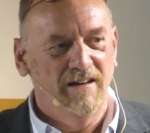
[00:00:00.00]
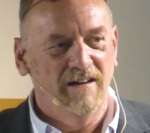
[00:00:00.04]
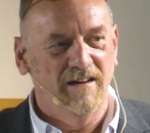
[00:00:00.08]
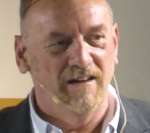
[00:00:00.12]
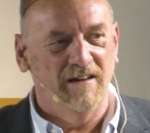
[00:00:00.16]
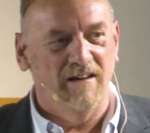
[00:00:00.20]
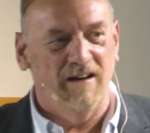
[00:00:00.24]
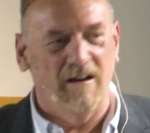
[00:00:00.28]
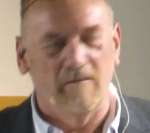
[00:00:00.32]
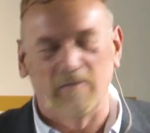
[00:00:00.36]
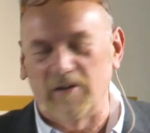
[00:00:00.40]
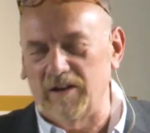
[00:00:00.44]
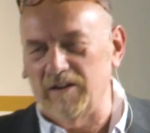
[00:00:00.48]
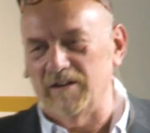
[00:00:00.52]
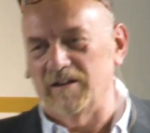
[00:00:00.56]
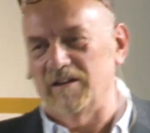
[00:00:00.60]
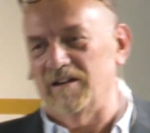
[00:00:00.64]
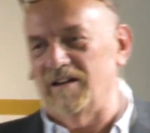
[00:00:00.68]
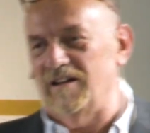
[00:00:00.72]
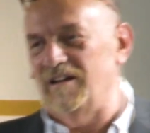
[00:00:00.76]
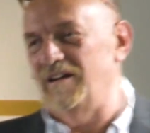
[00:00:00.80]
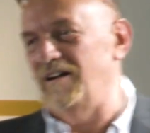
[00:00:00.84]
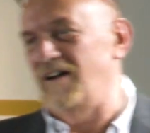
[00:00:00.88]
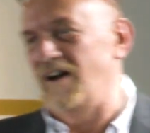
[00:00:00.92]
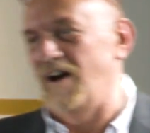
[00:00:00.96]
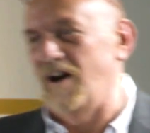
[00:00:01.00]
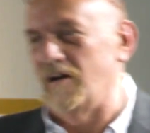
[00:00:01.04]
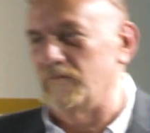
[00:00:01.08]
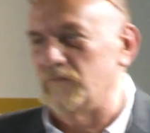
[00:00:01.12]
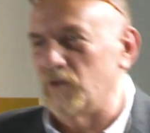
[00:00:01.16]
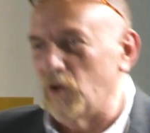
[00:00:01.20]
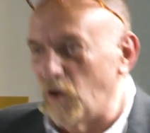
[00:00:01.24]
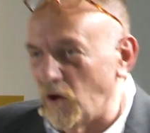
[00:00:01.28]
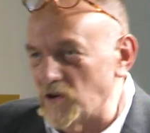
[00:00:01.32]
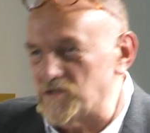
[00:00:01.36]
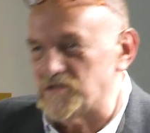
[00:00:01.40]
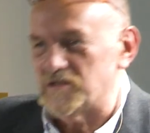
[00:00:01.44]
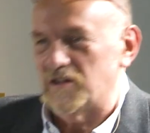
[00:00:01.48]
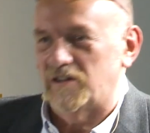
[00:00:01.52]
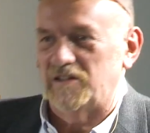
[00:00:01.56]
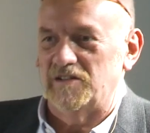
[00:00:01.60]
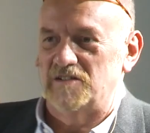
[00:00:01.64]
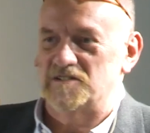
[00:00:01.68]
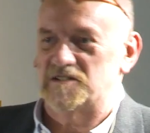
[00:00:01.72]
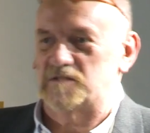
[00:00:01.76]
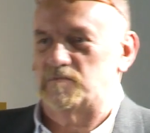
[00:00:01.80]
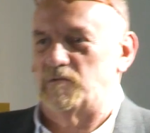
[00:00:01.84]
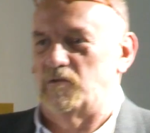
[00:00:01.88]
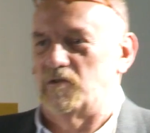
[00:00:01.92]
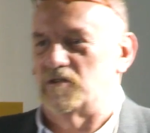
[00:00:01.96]
I'm not a
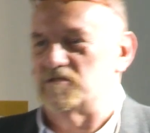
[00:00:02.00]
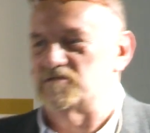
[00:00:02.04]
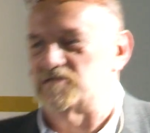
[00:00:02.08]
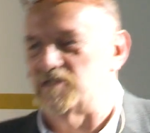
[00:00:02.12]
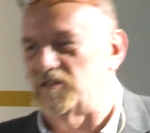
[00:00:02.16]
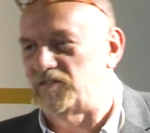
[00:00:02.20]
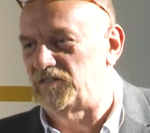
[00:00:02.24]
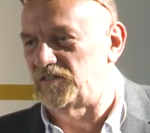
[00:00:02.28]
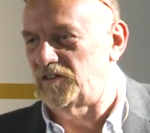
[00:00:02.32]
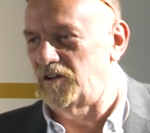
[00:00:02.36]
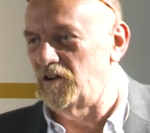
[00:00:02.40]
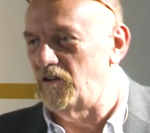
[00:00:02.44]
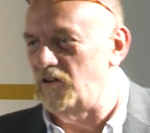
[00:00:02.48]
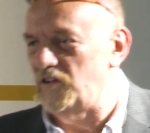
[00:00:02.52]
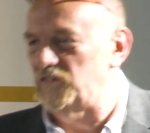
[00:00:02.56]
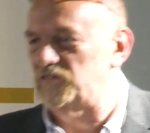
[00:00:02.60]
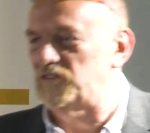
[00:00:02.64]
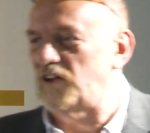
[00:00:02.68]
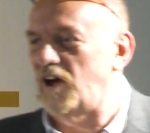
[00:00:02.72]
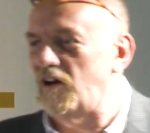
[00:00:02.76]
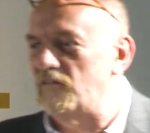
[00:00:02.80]
conspiracy theorist.